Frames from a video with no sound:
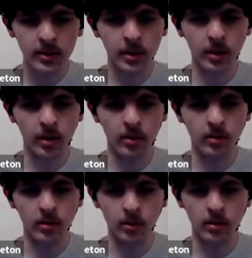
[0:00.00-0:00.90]

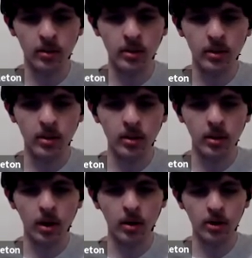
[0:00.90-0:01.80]
So
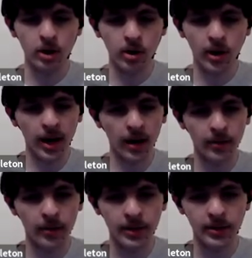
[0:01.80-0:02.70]
I'll show you
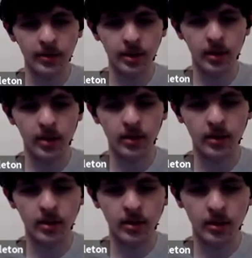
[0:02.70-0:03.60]
how this
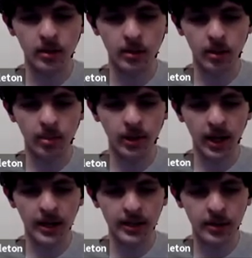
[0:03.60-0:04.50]

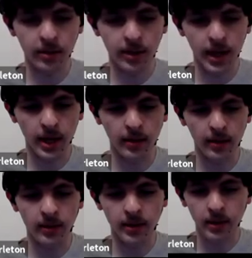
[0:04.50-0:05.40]
applies to
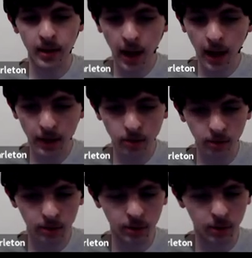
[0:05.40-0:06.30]
the
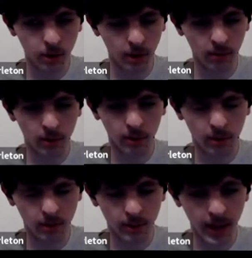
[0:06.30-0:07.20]
actual circuit we're
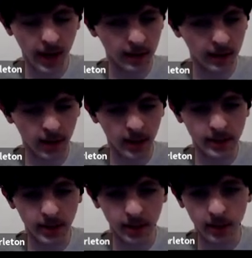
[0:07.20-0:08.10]
going to be
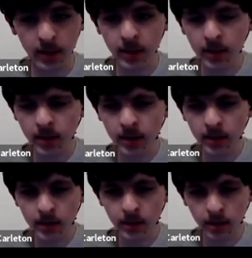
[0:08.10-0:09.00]
analyzing,
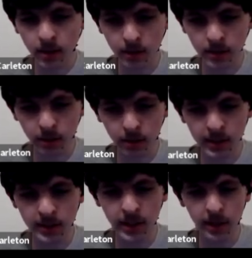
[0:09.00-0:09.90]
also
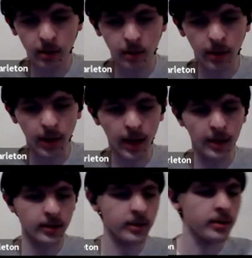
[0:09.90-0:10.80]
in
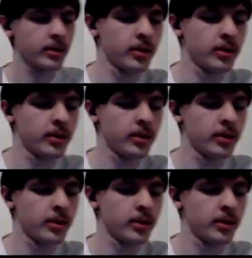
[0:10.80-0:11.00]
Tinkercad.